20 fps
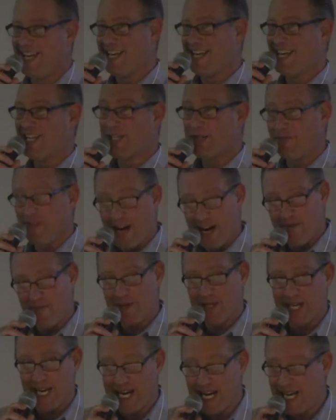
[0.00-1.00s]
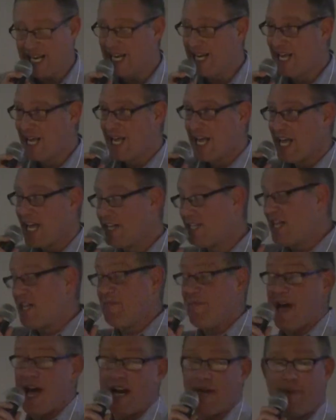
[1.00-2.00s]
at the very beginning it
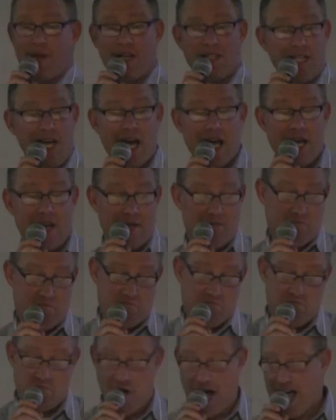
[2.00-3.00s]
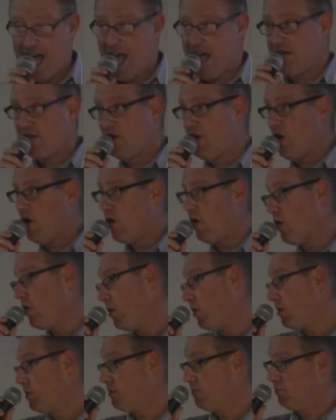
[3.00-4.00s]
didn't matter because I I had
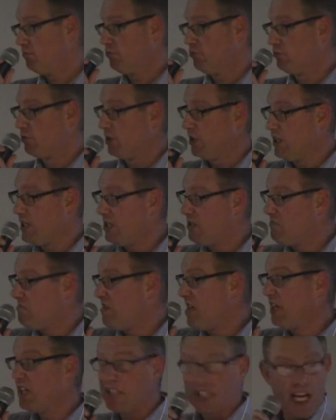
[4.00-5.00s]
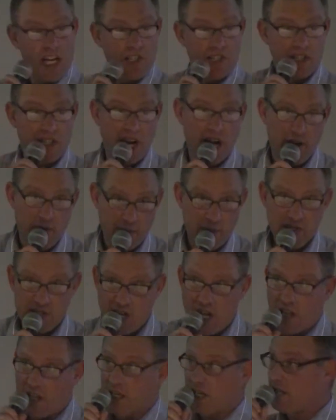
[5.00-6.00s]
no really inclination that I'd be
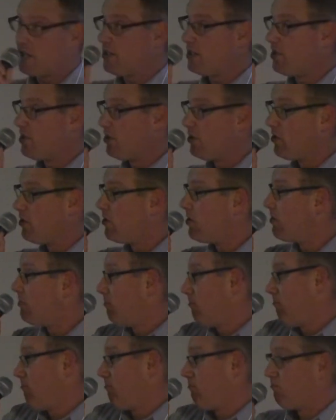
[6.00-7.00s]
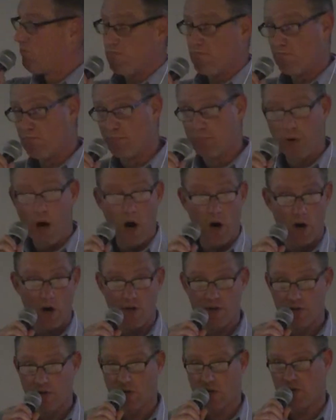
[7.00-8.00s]
selling it to
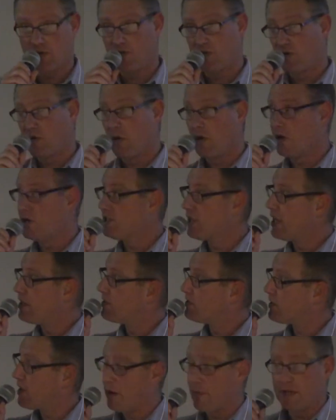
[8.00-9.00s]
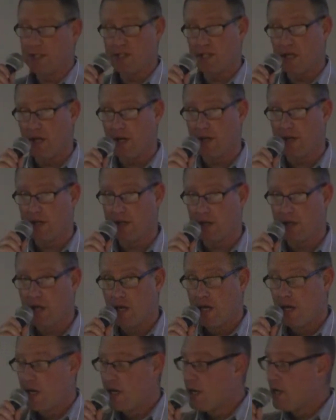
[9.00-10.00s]
bars or stores. I just thought we'd sell it at,
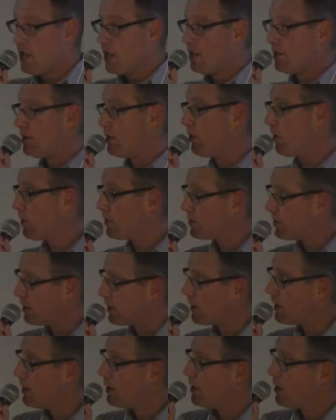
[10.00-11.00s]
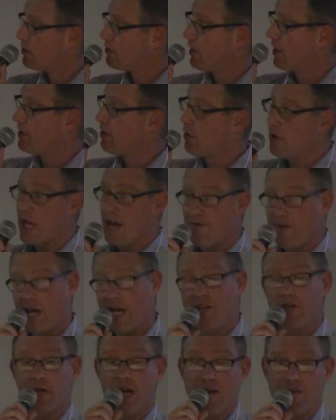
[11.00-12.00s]
at the orchard. So I don't have
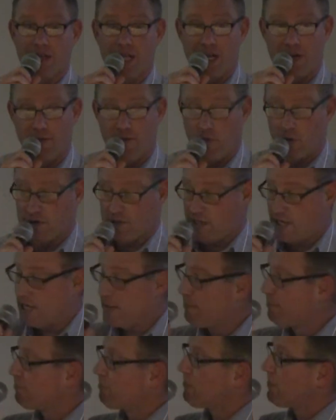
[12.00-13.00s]
I don't have a lot of foresight.